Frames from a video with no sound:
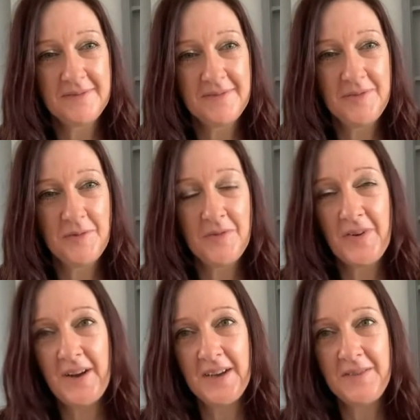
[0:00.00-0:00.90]
four
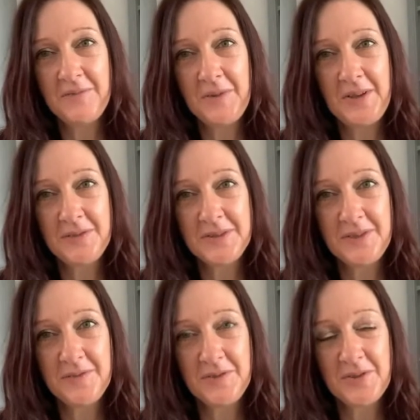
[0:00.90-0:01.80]
five. We used to
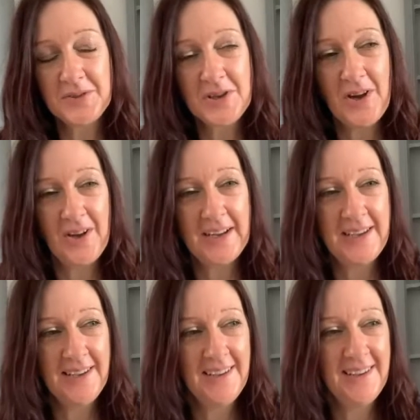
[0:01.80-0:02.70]
love Good Luck Charlie.
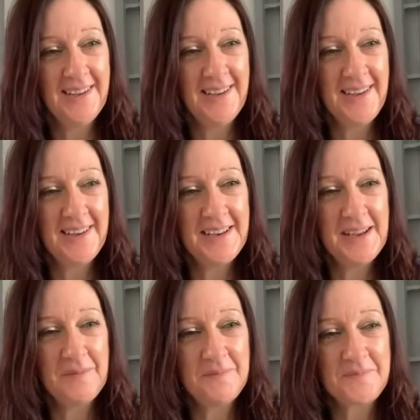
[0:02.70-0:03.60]
And
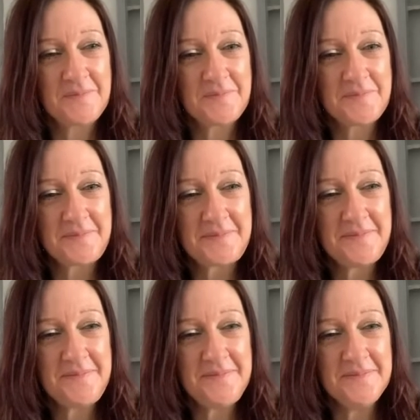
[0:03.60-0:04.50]

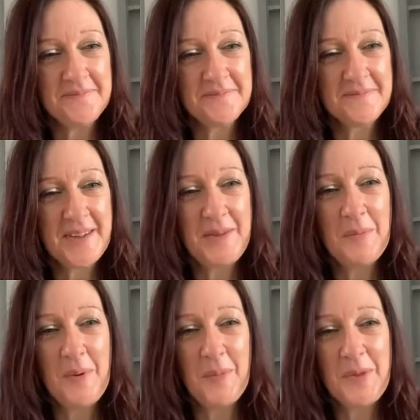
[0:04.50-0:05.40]
um, the,
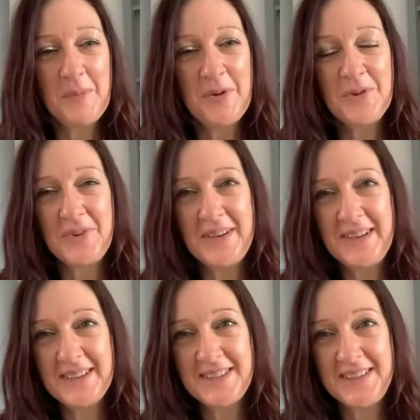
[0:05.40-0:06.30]
mo the mother in
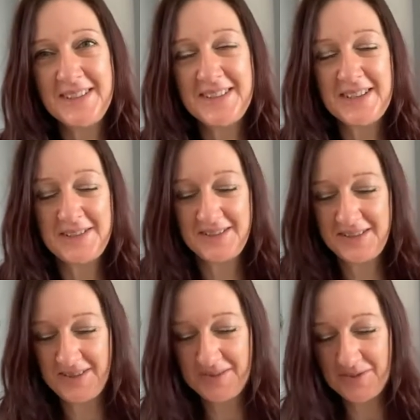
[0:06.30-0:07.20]
it said
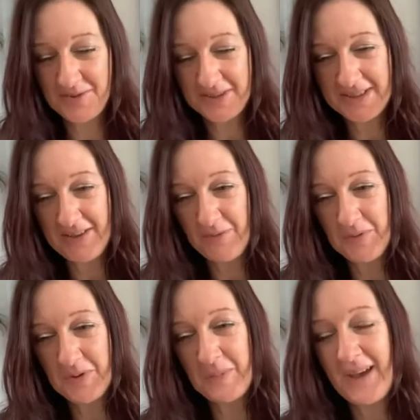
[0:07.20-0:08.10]
she used to call herself
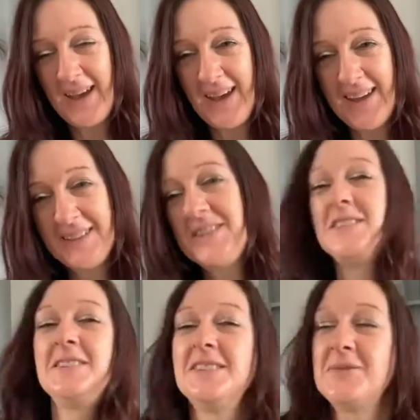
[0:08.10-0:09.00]
Mother Bear and
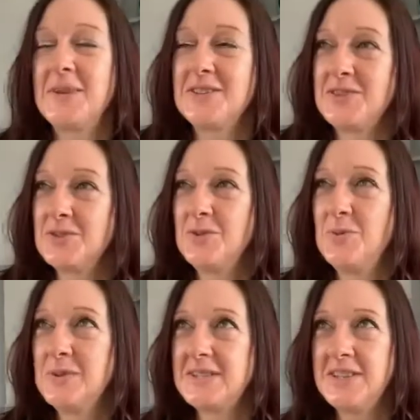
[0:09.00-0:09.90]
she, she went to the school
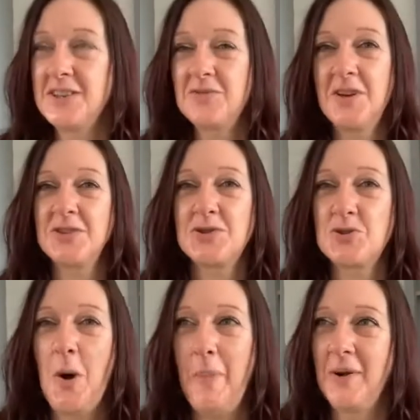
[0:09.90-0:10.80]
once, she had a right
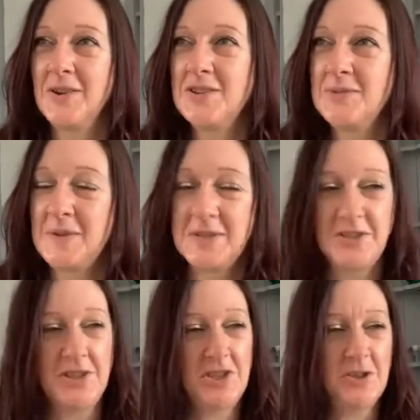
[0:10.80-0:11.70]
strop on and she went to the
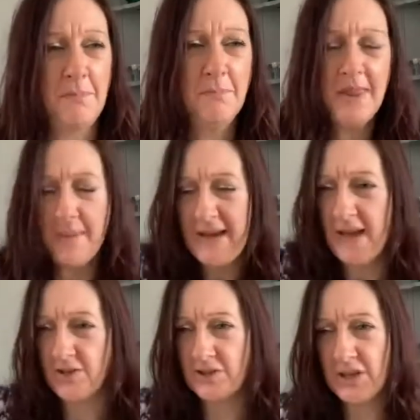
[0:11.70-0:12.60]
teacher, Mother Bear,
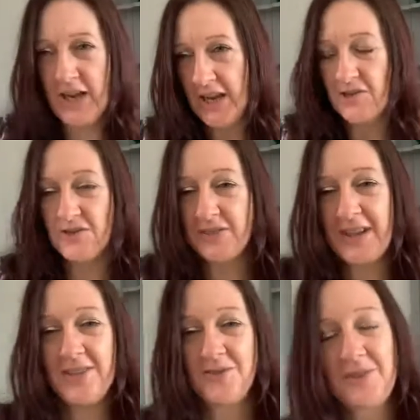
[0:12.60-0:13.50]
just clear your
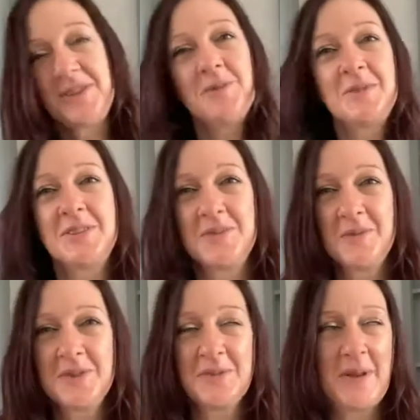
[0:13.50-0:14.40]
schedule. This always stuck with
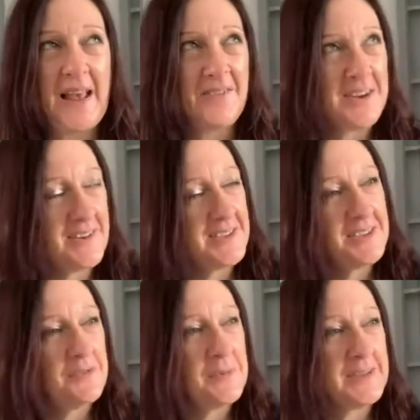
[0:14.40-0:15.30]
us. We laughed our heads
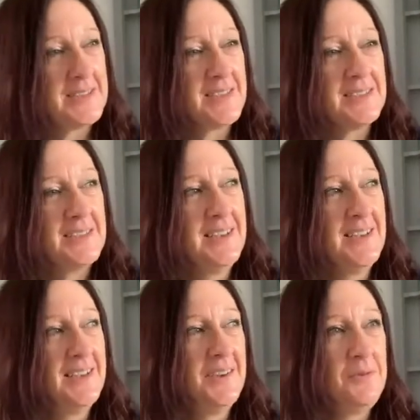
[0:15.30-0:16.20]
off, me and Stacey.
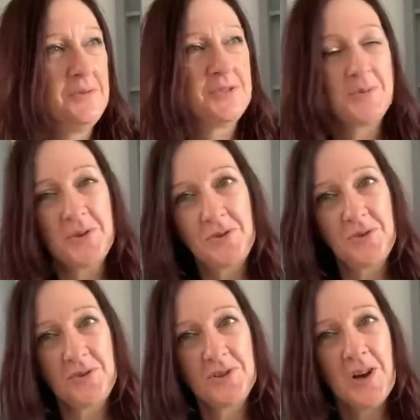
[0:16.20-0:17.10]
We used to watch Good
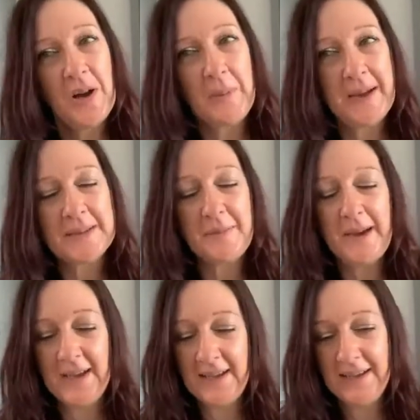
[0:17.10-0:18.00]
Luck Charlie back to
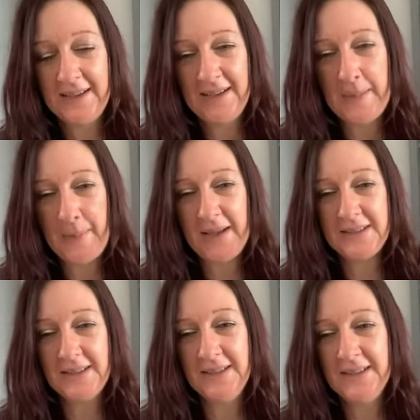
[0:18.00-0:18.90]
back. Bless
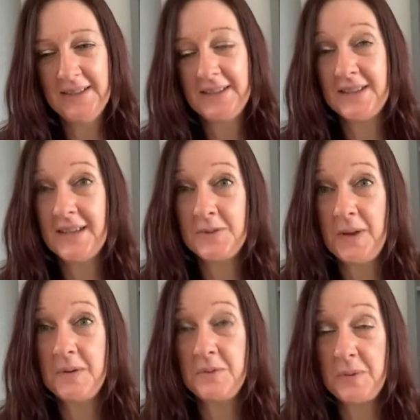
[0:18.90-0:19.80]
her. So that's where
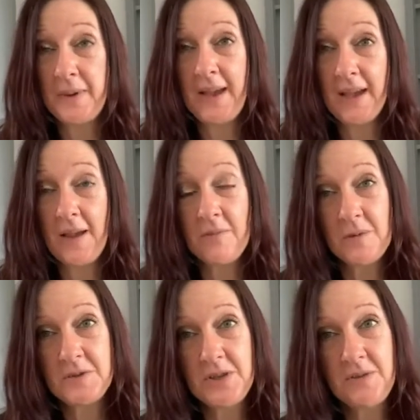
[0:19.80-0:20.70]
the Mother Bear came from.
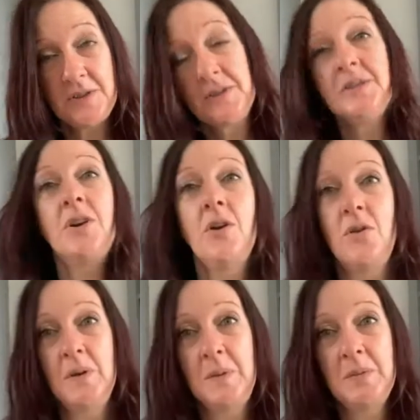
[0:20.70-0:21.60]
She used to start
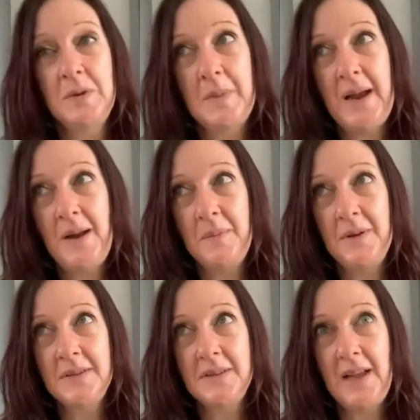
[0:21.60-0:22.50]
calling me Mother Bear and my
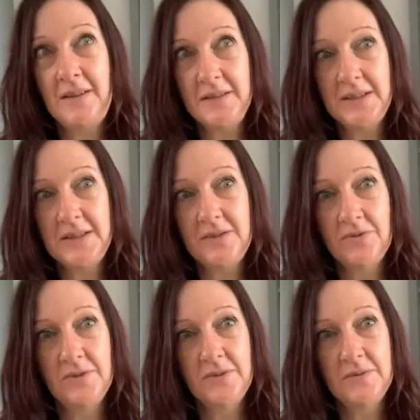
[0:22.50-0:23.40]
eldest
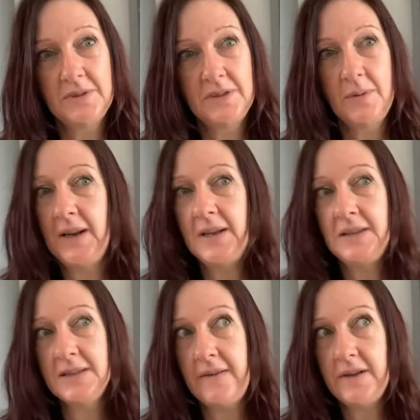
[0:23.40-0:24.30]
son, who's
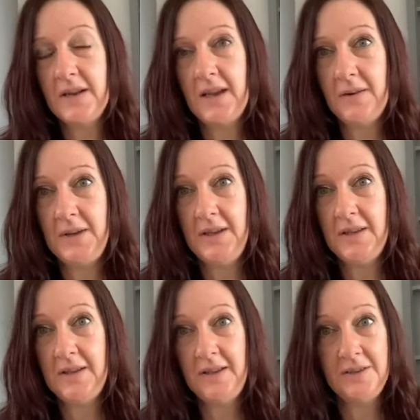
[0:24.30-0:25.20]
27 now, he,
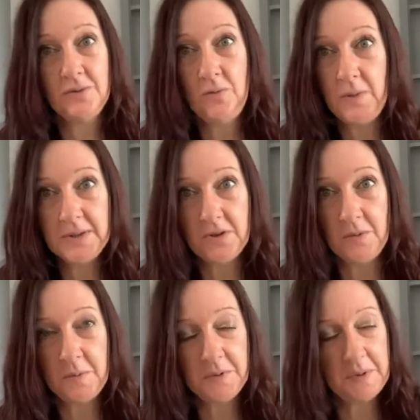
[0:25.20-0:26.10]
he's always called
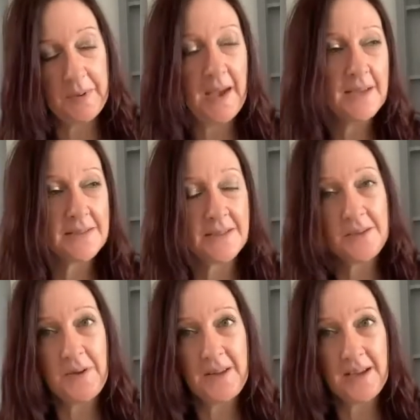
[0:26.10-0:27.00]
me Mother Bear. So that's
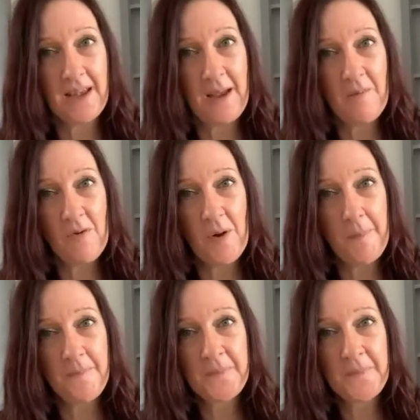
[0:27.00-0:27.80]
where that came from.